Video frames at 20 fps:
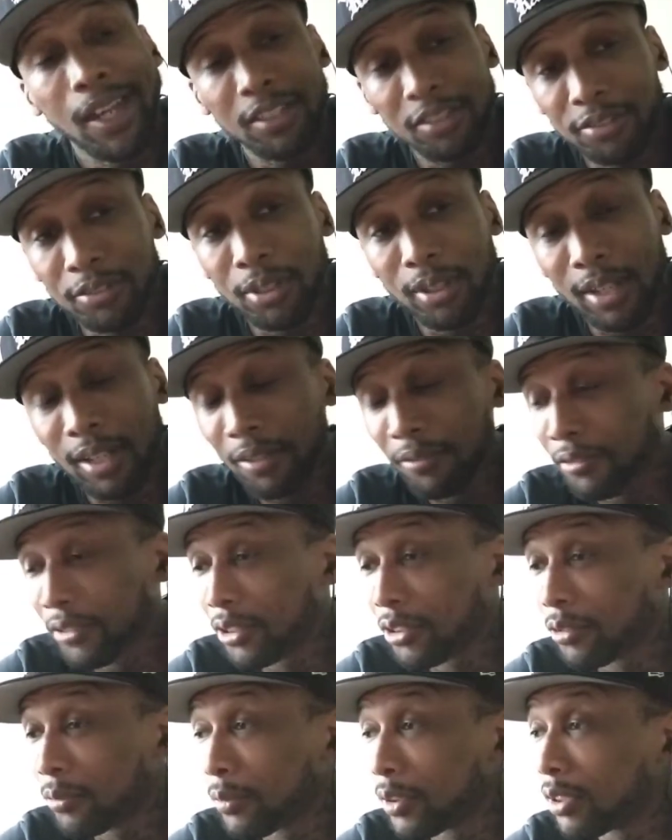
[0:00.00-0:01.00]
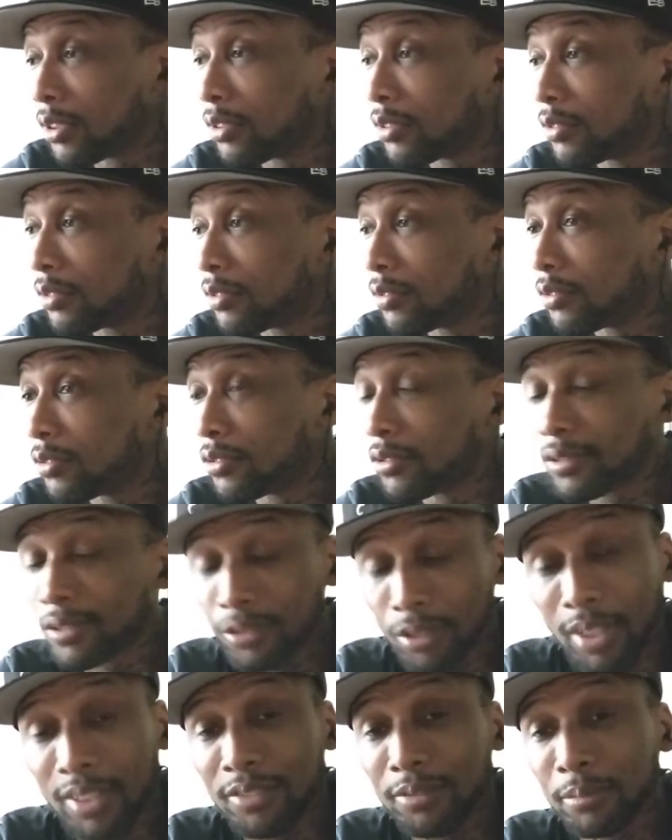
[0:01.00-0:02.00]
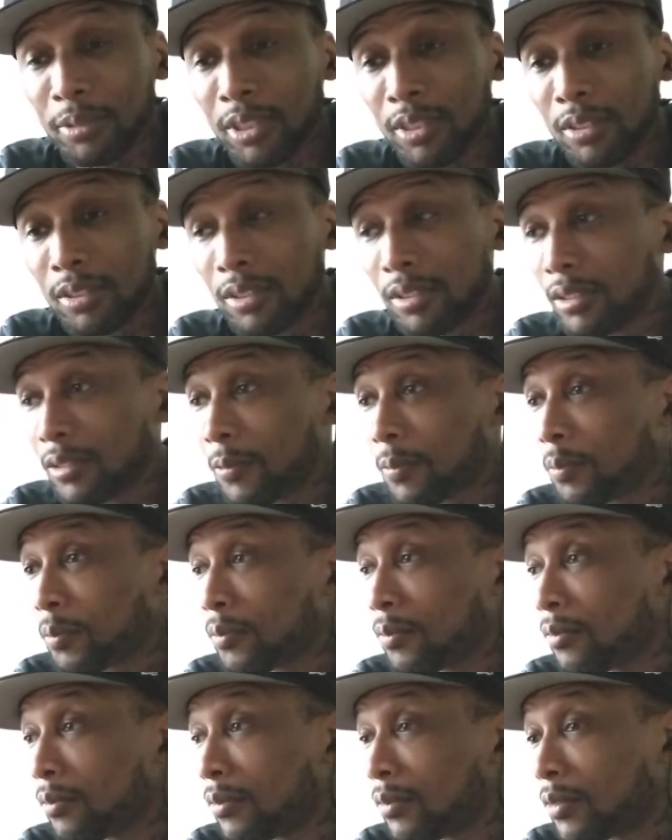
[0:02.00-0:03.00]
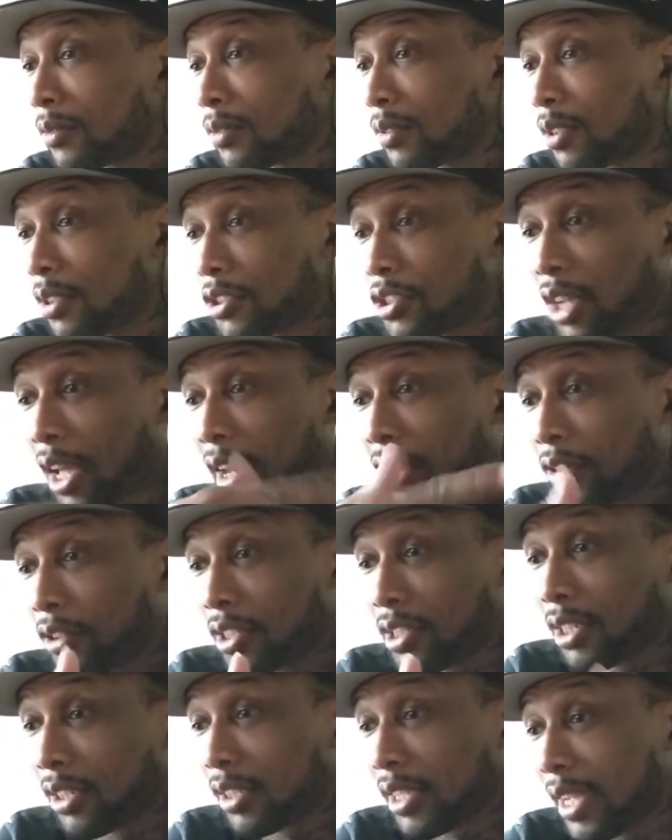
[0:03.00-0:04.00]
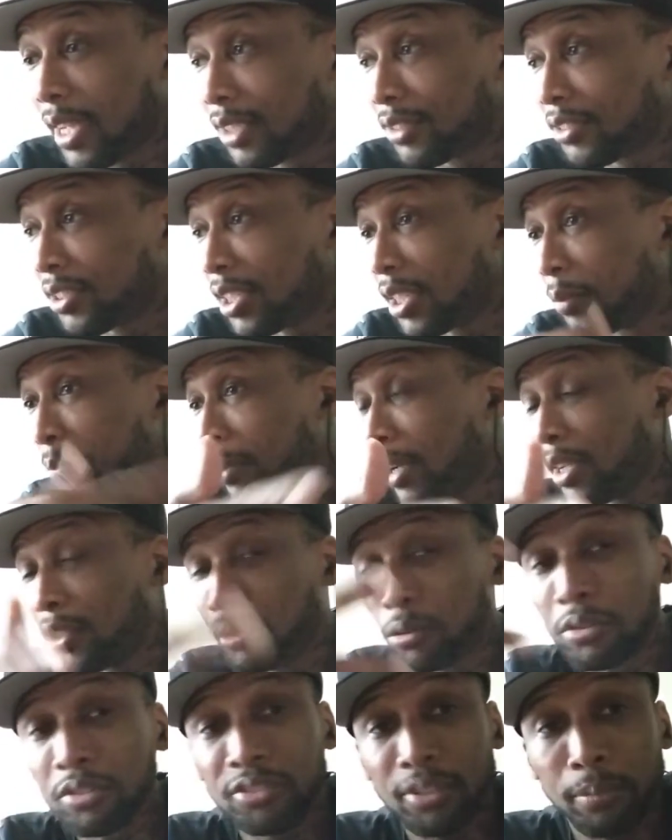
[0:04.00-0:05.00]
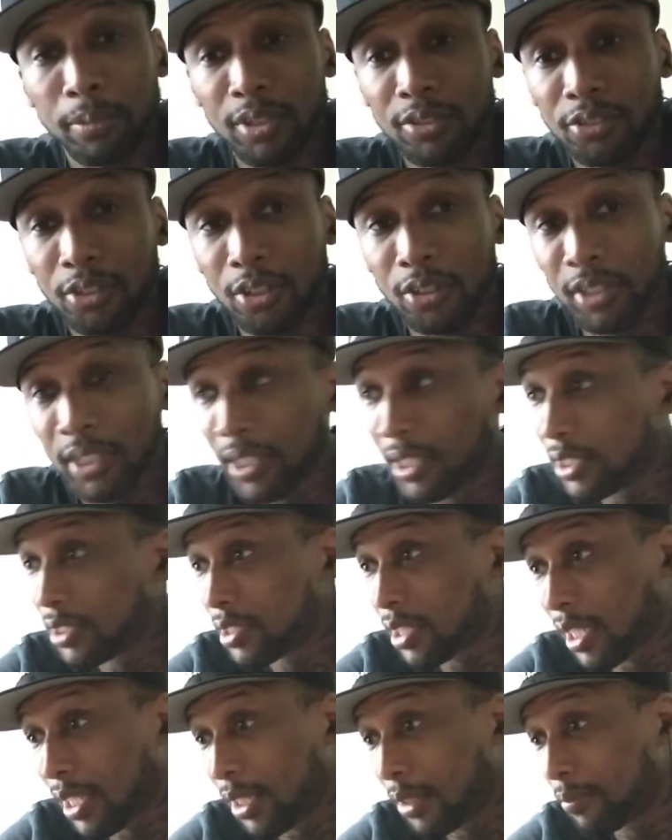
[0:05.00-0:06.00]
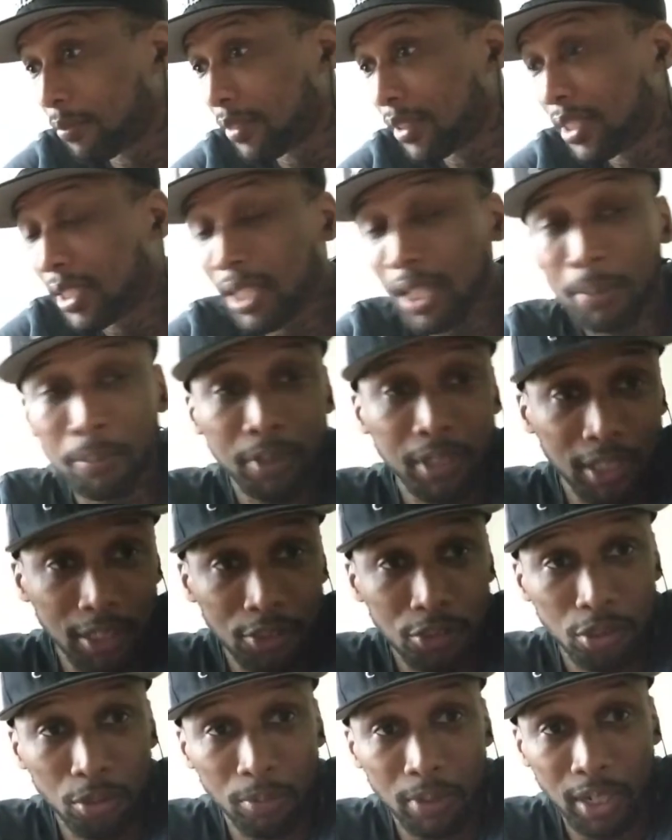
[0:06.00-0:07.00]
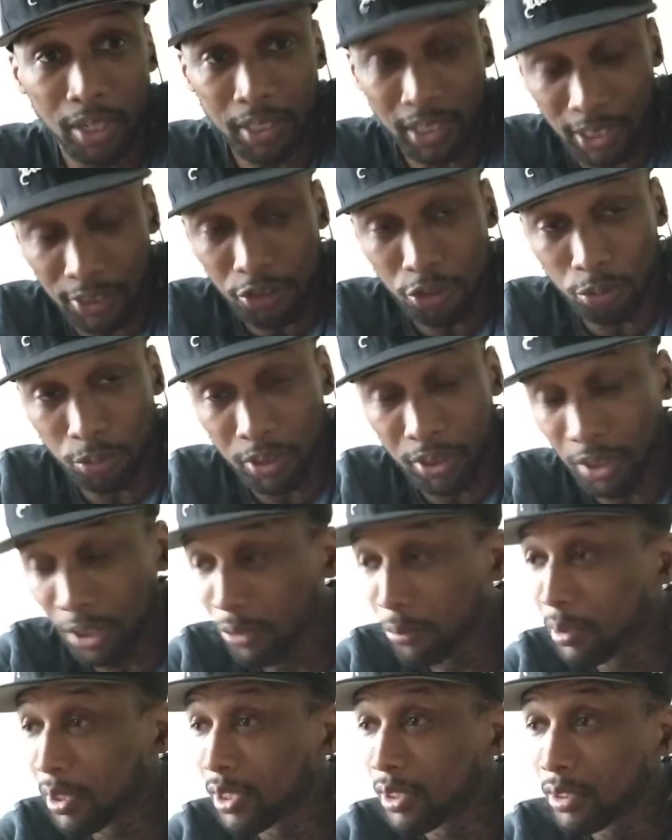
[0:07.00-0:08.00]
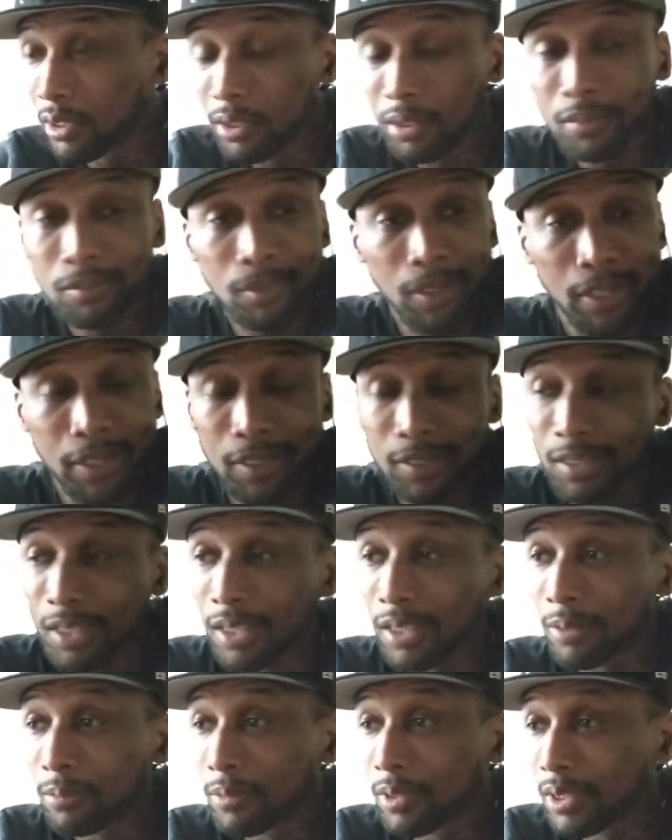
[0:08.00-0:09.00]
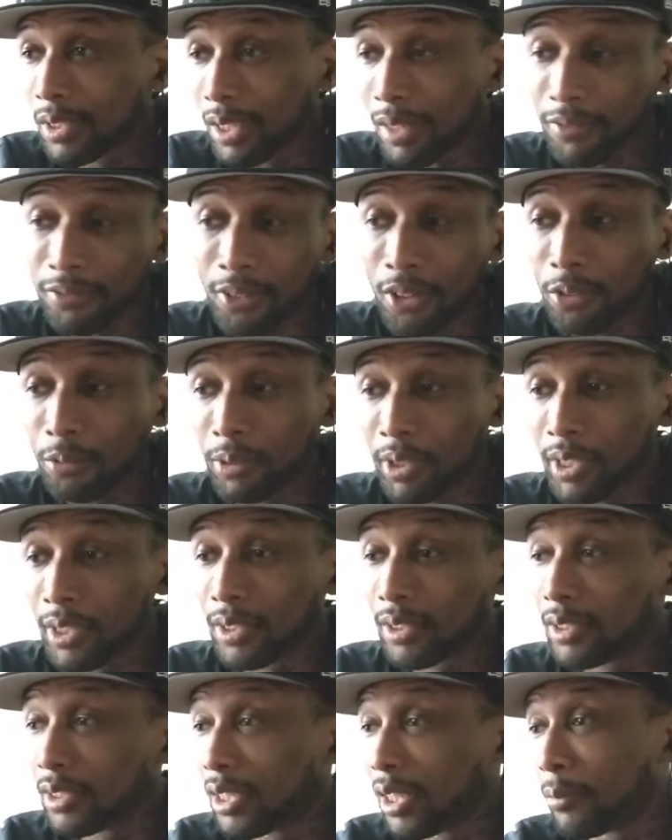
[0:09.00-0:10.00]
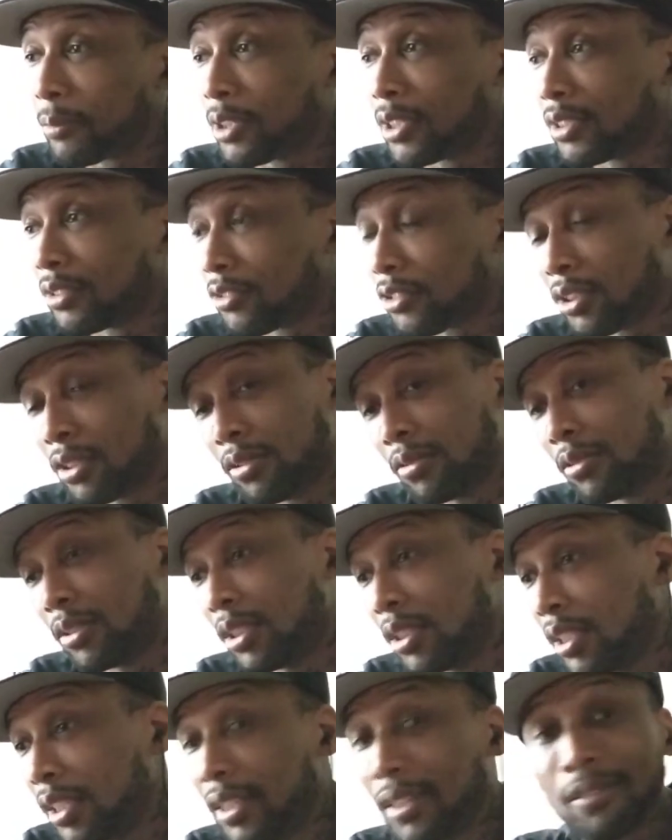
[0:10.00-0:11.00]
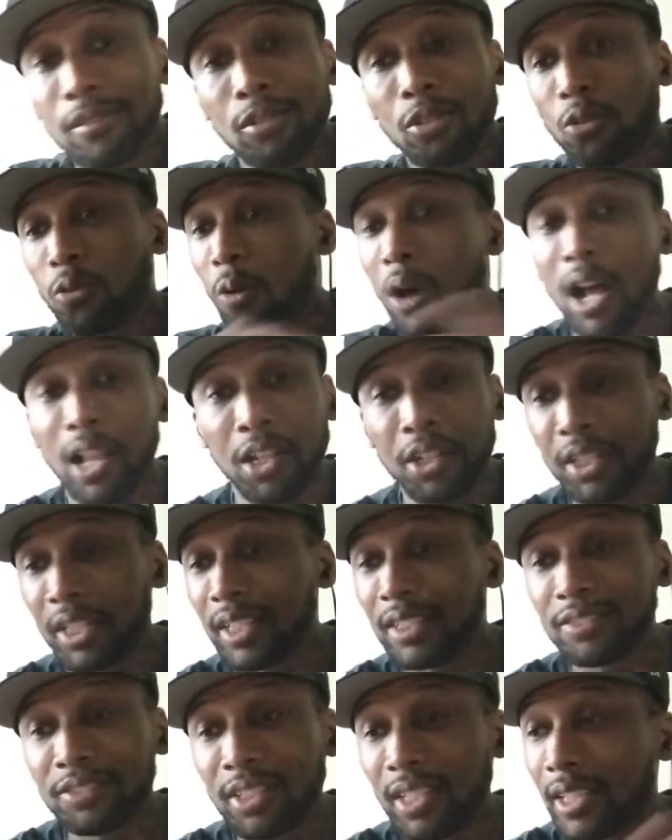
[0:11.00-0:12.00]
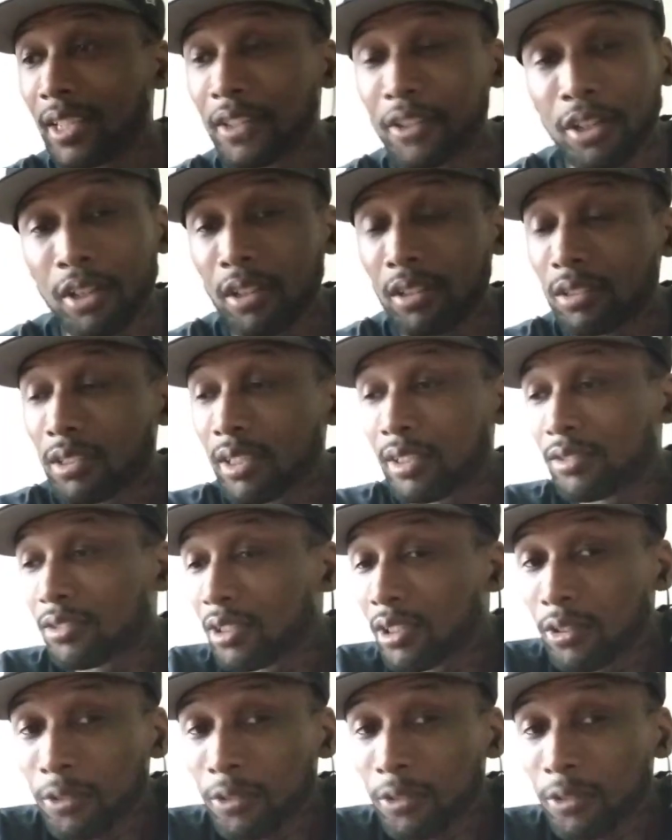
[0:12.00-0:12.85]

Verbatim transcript: I just know how I feel, man. Trust me. Shout out to Young Kaz again, man. You can send me a song anytime. I'm gonna get to it when I get to it though, but anytime. I fuck with it. You know what I mean? So quality is there and everything.